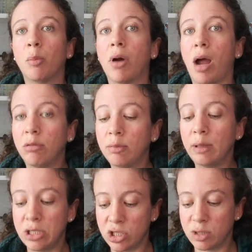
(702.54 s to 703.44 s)

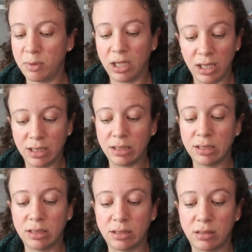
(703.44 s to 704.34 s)
Probably just
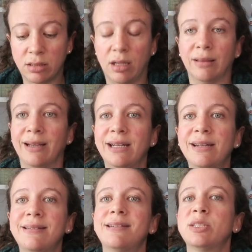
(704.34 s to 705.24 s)
because linen
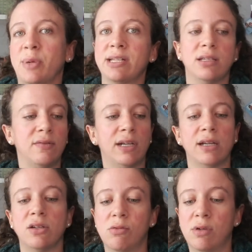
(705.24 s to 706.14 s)
is expensive and I
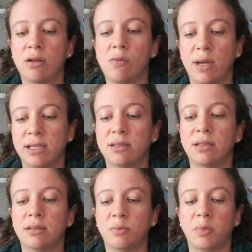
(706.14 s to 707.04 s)
don't want to waste
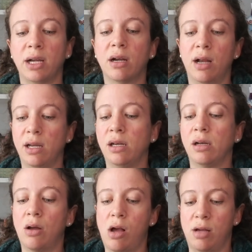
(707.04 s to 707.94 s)
it by cutting
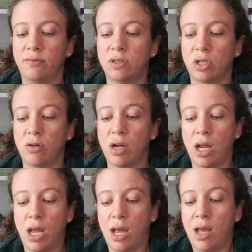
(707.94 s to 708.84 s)
it off. So
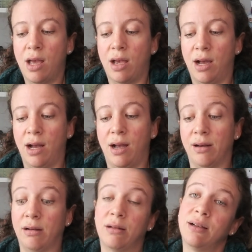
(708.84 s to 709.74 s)
I
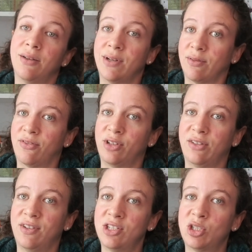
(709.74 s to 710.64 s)
don't know. I've never fully
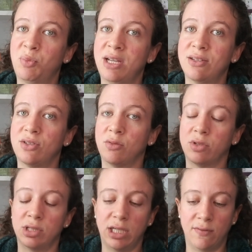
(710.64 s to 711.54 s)
finished a piece, so we'll
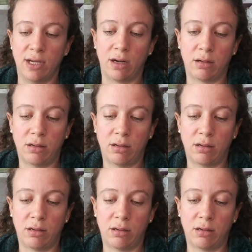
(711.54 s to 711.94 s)
see if that